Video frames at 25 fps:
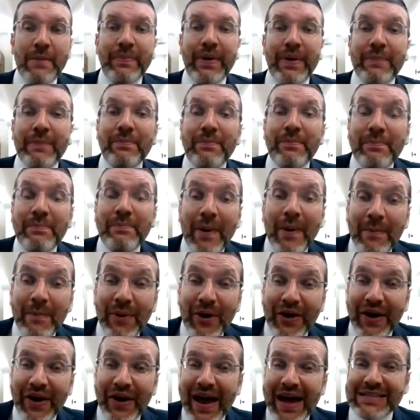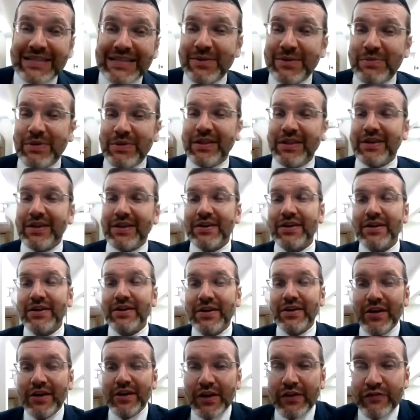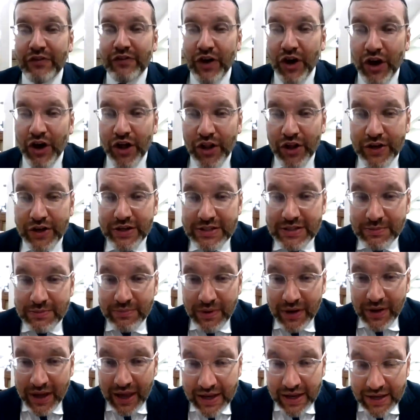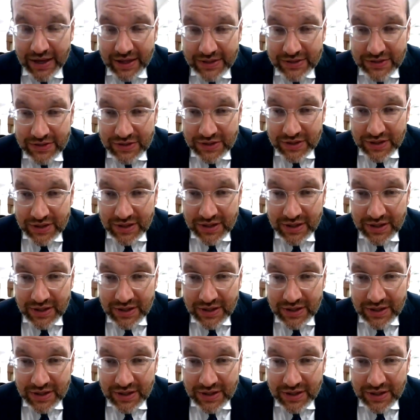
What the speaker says: But Machar has to be there. The Chol is in Bachenes.